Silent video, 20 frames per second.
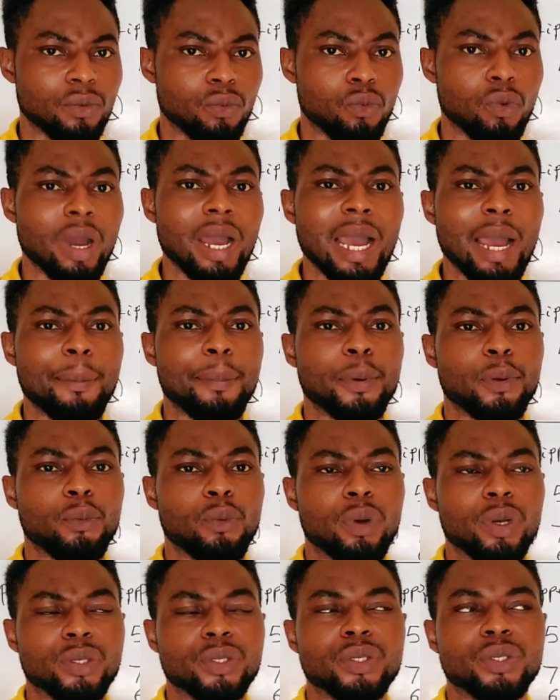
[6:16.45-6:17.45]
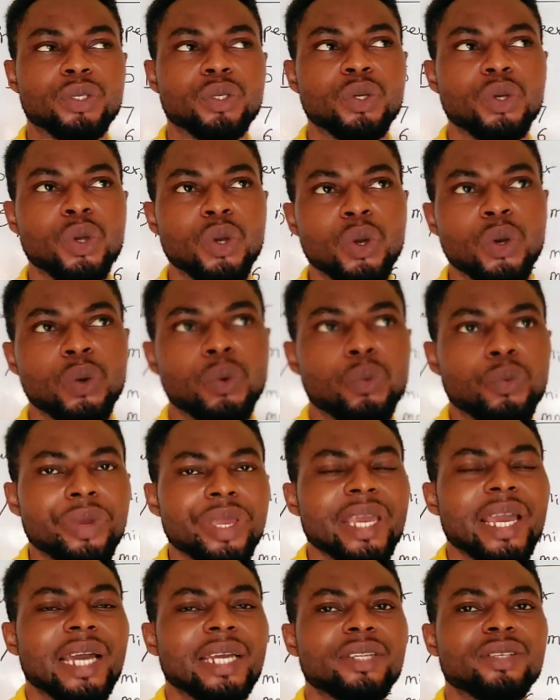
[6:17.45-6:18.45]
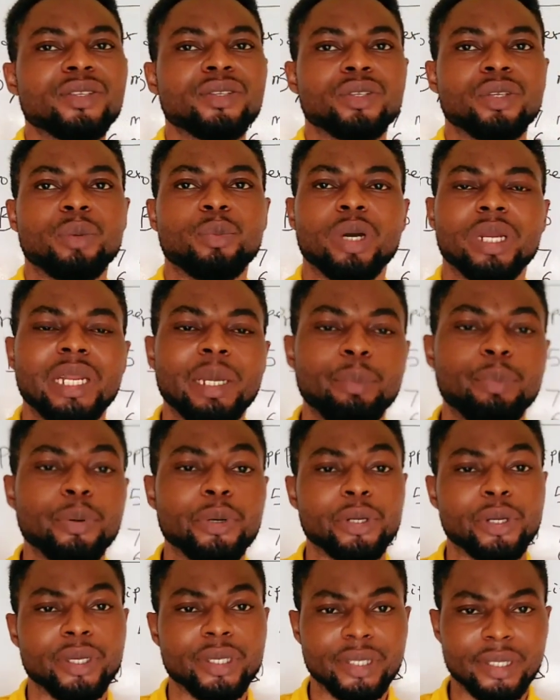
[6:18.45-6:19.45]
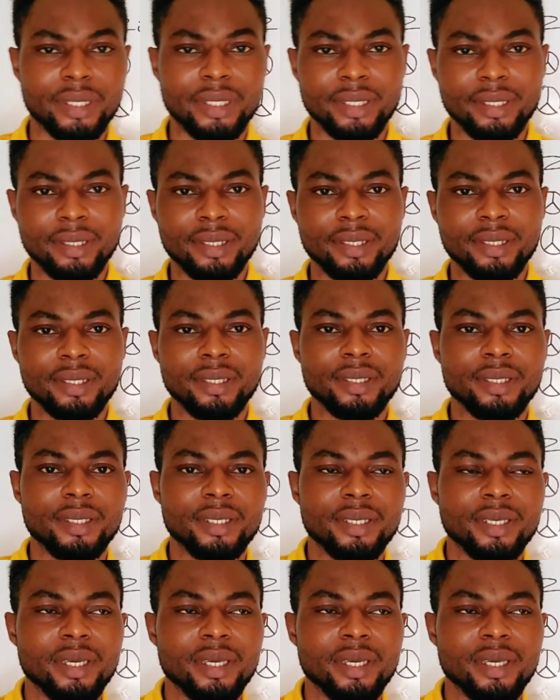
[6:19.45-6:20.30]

What happened was, we had some other bonuses